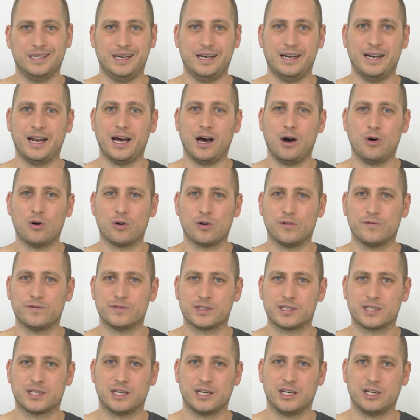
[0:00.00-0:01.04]
an hour of
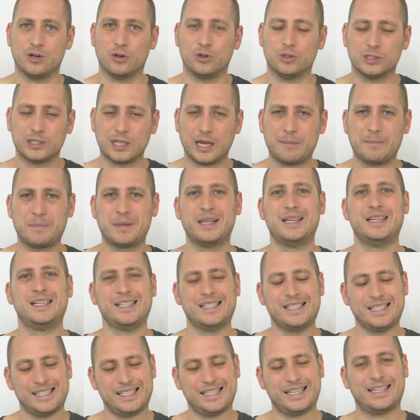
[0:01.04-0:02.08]
screen on time,
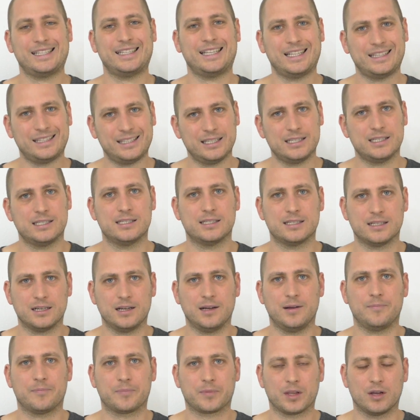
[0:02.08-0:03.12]
yeah, that is
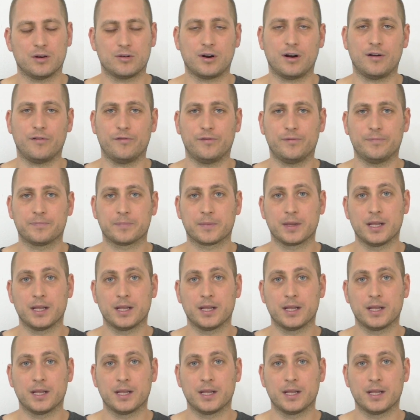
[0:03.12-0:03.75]
rough.